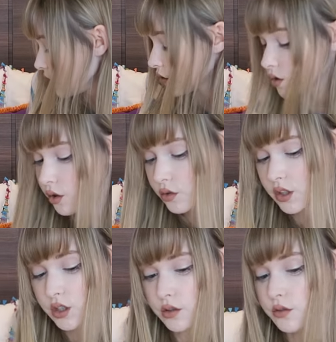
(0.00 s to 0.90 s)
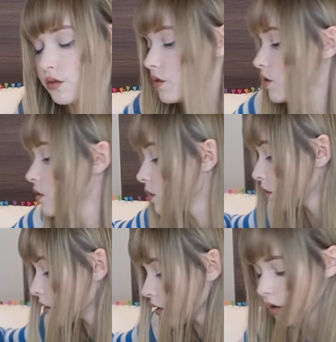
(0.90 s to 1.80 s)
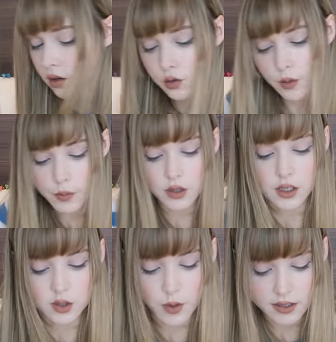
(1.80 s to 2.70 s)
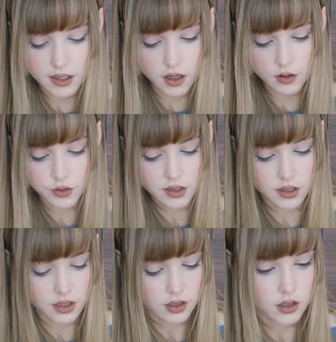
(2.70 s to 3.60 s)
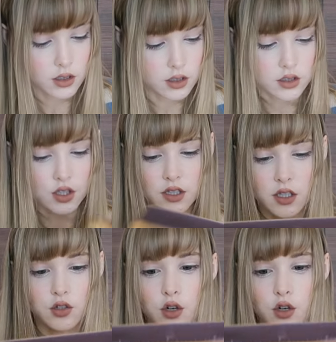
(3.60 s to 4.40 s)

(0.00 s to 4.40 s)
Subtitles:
So cute. Oh, one more lunchbox I got was just a